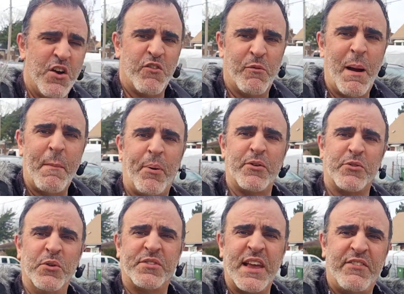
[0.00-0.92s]
for my
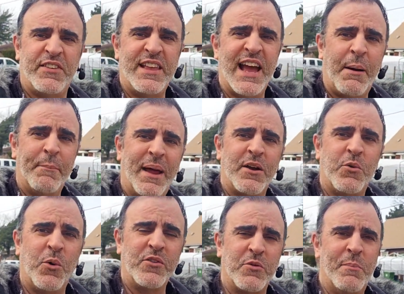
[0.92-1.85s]
personal safety, I'm not
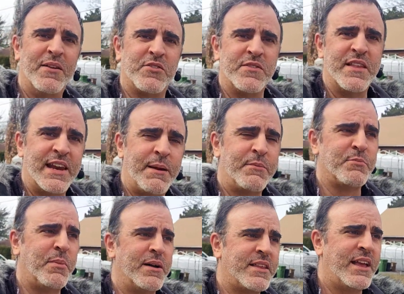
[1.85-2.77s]
going to mention the names,
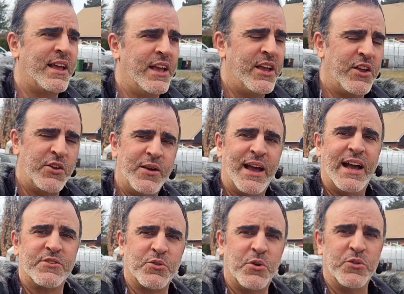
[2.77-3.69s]
but you
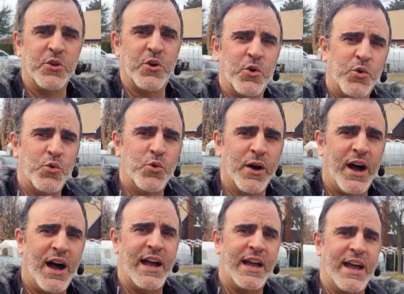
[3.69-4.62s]
guys all know who
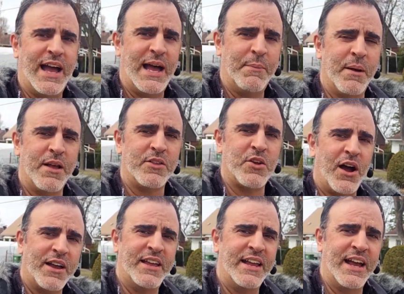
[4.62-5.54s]
I am
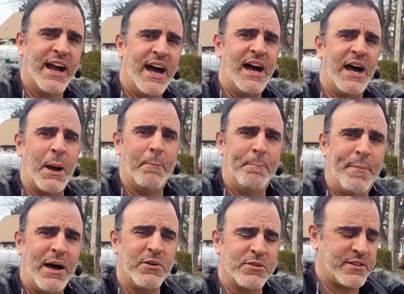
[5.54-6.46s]
talking
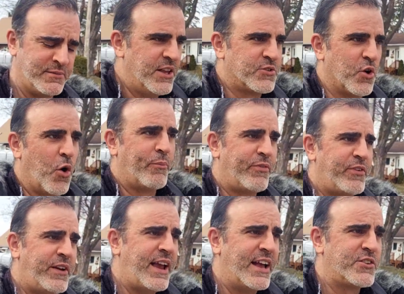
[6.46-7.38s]
about. So
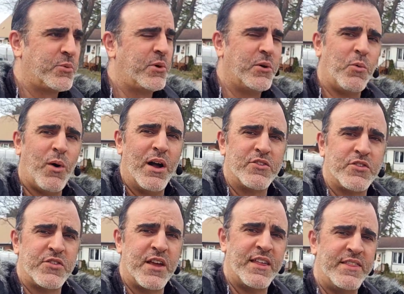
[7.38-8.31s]
hopefully you guys will
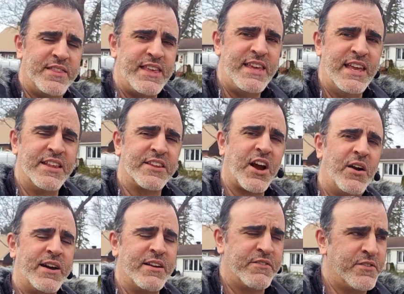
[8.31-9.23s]
watch the
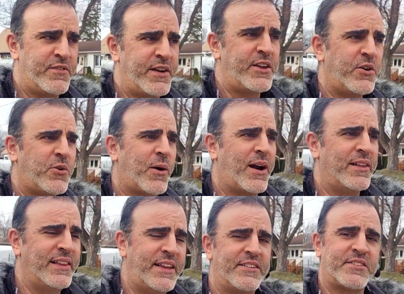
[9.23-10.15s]
entirety of the video, or at
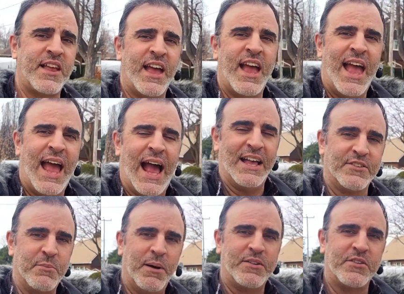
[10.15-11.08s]
least
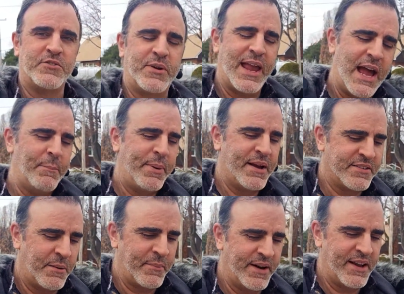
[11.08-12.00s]
as much as we can, because
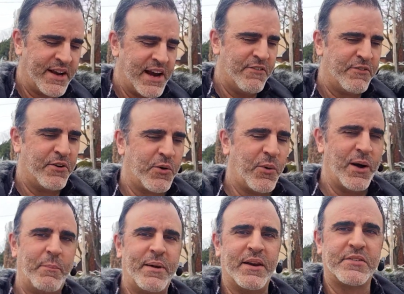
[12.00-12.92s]
I'm going to cover quite
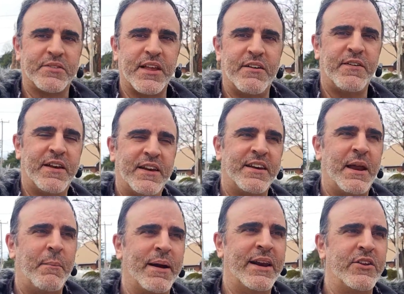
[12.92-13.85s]
a bit of stuff and
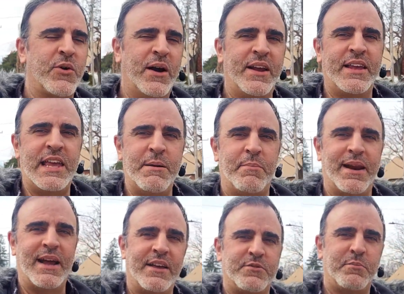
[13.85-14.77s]
I'm going to try and keep it
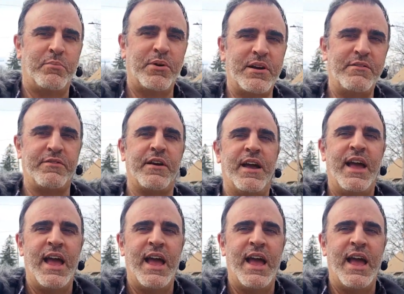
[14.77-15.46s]
as brief